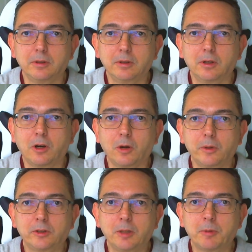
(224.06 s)

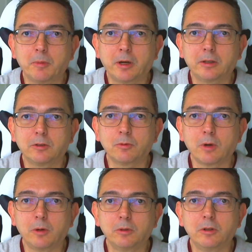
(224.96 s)
Always keep in mind,
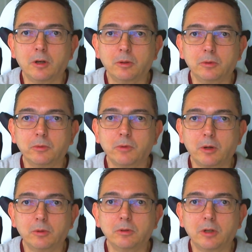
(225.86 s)
roll low,
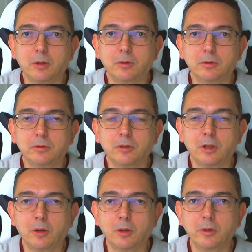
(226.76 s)
roll low.
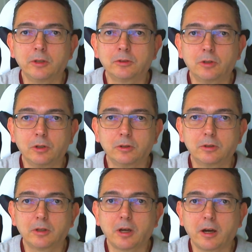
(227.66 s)
Low is good,
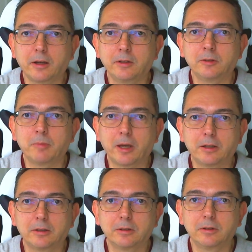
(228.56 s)
high is bad.
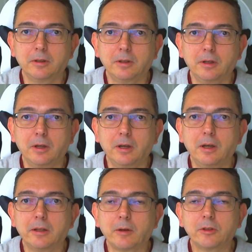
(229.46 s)

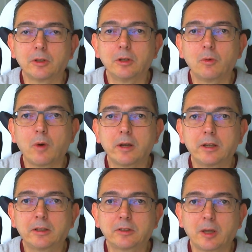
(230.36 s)
There is only one
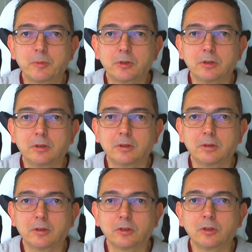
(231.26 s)
exception,
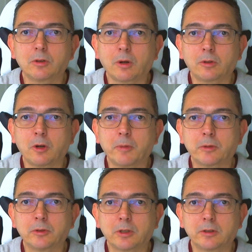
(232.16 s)
it's in the ground combat
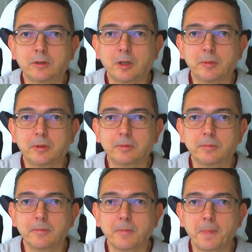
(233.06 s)
results table.
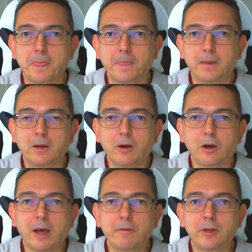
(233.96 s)

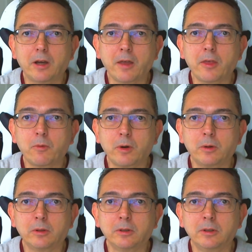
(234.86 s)
Every other
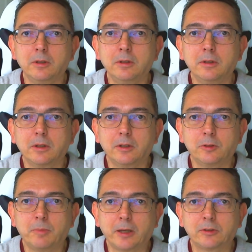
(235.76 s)
roll is
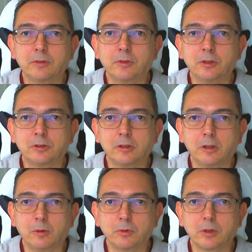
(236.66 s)
best if it is
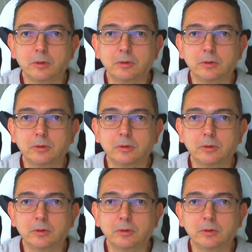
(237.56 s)
low roll.